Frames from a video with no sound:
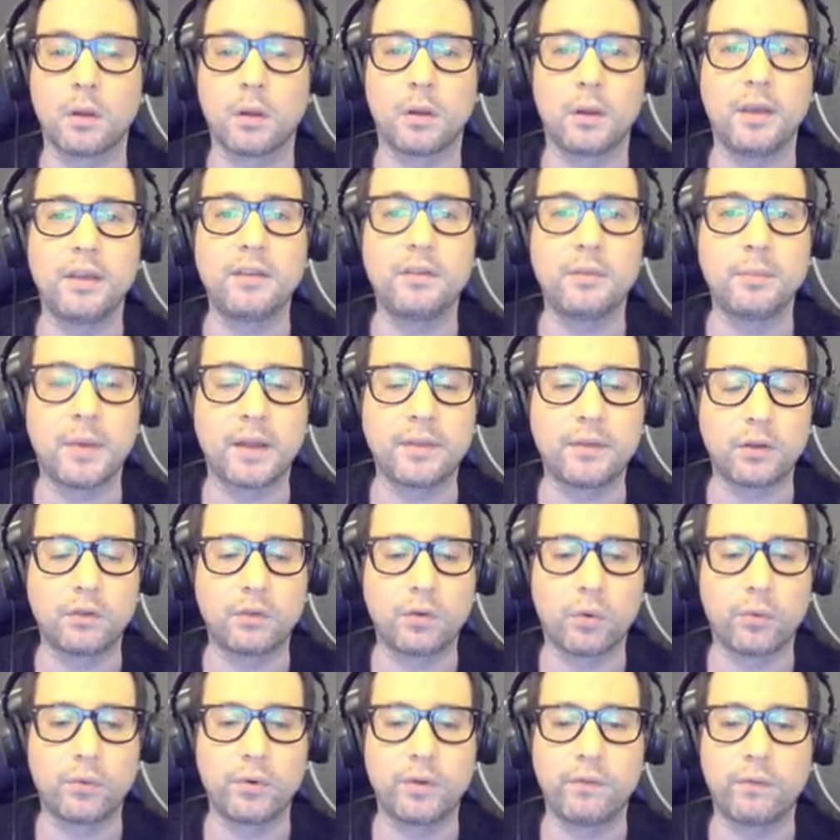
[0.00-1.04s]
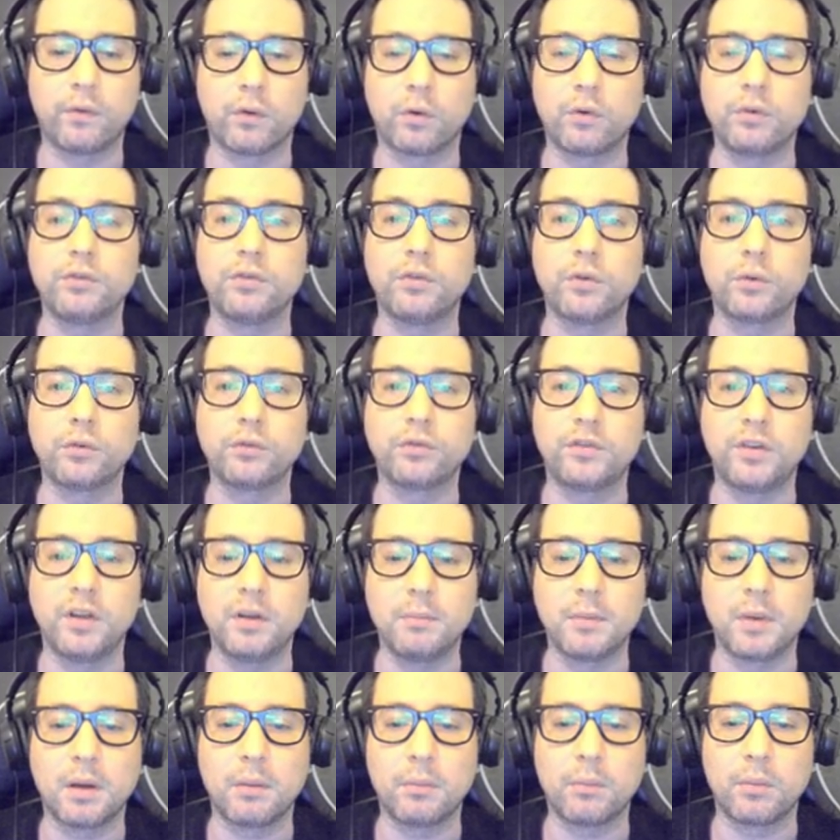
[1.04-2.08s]
it's mandatory for your team
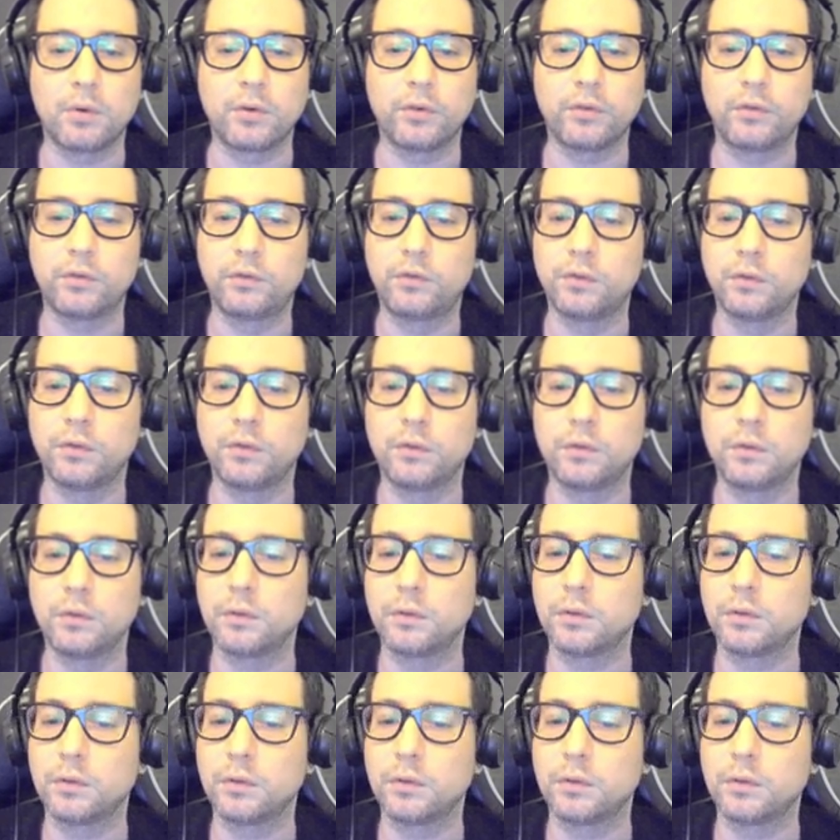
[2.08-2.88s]
members to